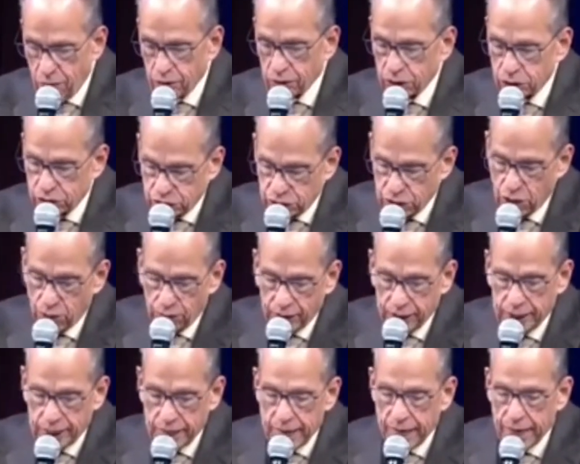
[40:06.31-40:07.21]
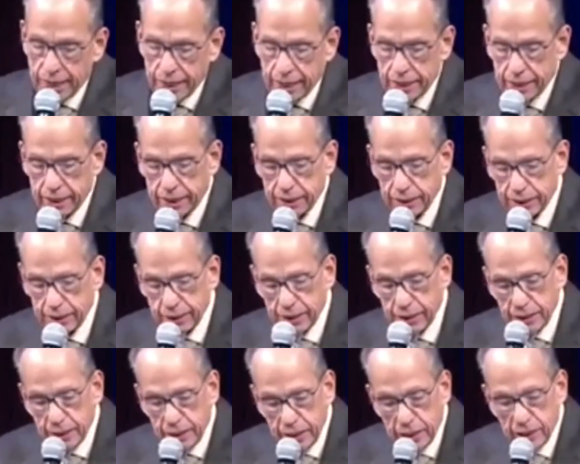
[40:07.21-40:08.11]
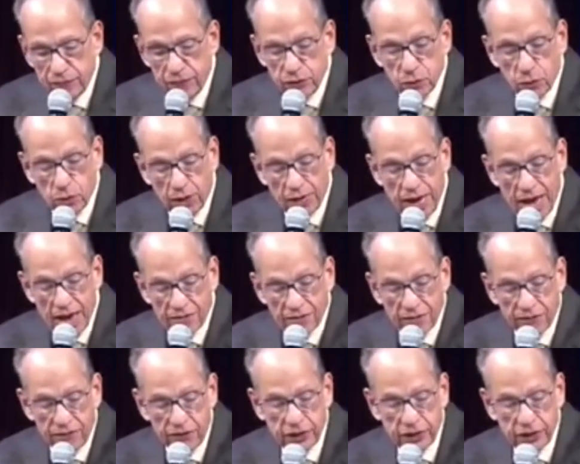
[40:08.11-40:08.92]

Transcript: if you want to have a victory on a snowy